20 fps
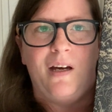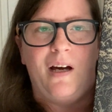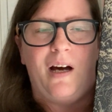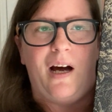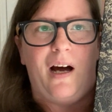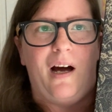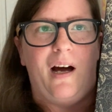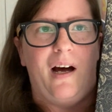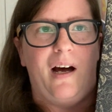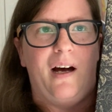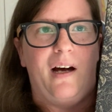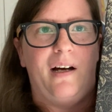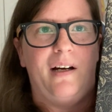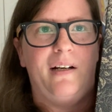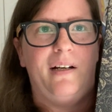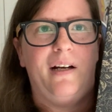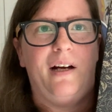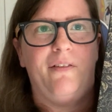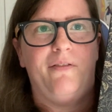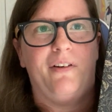
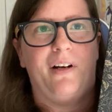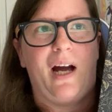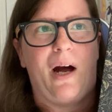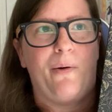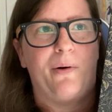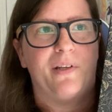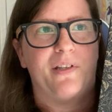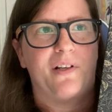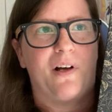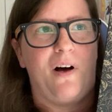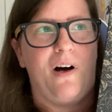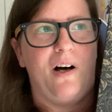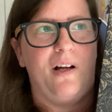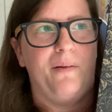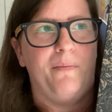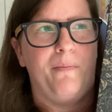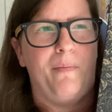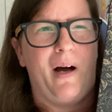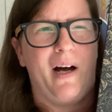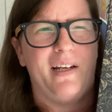I forgot what it's
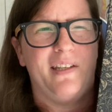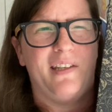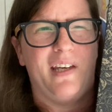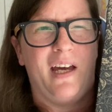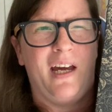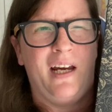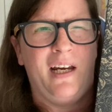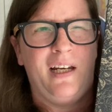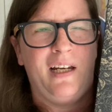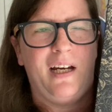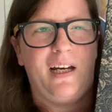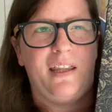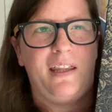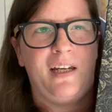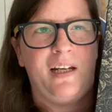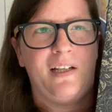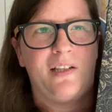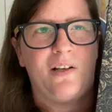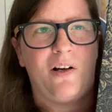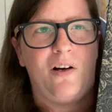called. My Zang, I
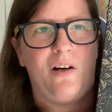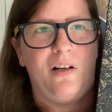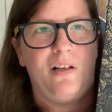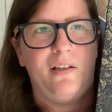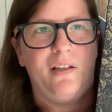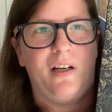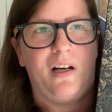think it's called.